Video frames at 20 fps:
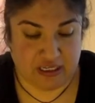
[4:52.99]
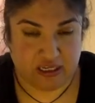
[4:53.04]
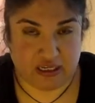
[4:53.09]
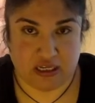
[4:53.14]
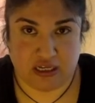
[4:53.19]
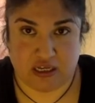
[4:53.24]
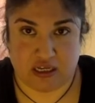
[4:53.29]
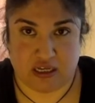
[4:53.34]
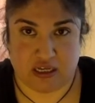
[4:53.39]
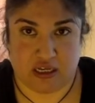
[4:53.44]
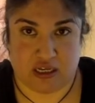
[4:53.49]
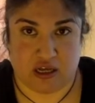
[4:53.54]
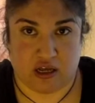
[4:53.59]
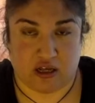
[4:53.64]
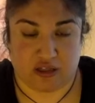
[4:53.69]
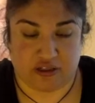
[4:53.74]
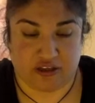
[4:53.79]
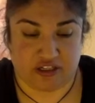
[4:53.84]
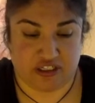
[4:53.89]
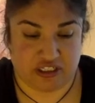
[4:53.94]
uh,
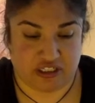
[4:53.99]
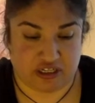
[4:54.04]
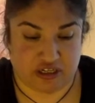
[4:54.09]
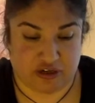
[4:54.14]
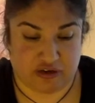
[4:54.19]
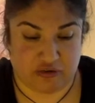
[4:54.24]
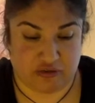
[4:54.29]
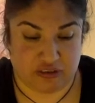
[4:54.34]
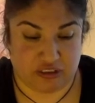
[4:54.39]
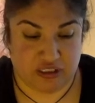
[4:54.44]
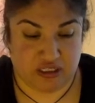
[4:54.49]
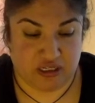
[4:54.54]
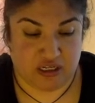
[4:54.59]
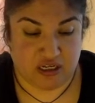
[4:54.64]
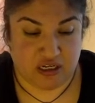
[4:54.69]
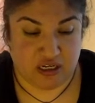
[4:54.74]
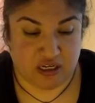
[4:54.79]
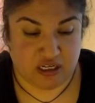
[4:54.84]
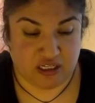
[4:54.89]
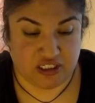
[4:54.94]
Author's Note,
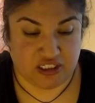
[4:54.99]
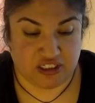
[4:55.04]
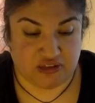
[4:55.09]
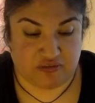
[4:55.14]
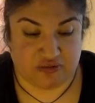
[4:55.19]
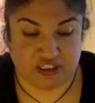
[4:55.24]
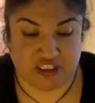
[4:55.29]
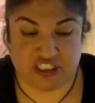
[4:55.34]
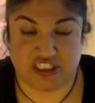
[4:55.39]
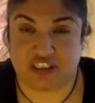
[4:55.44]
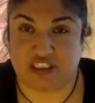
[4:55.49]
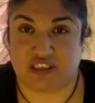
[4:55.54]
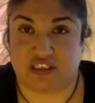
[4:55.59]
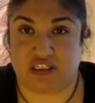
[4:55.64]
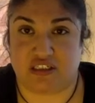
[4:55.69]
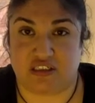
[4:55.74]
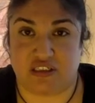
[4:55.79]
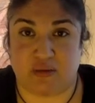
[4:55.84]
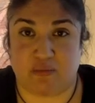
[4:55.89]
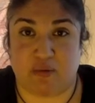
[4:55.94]
she wishes that
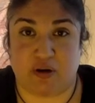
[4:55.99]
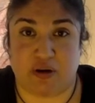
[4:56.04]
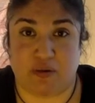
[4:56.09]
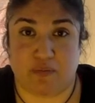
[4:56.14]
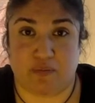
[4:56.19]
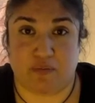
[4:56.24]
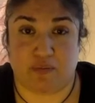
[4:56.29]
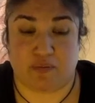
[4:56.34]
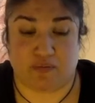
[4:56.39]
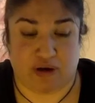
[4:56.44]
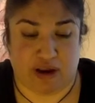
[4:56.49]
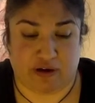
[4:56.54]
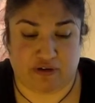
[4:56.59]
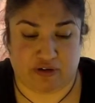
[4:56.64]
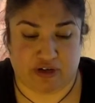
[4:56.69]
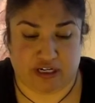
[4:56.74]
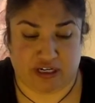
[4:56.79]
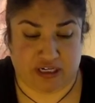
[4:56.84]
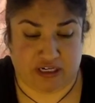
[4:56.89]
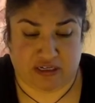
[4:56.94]
someone
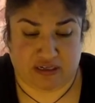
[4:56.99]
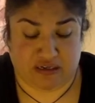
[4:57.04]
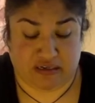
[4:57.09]
browner,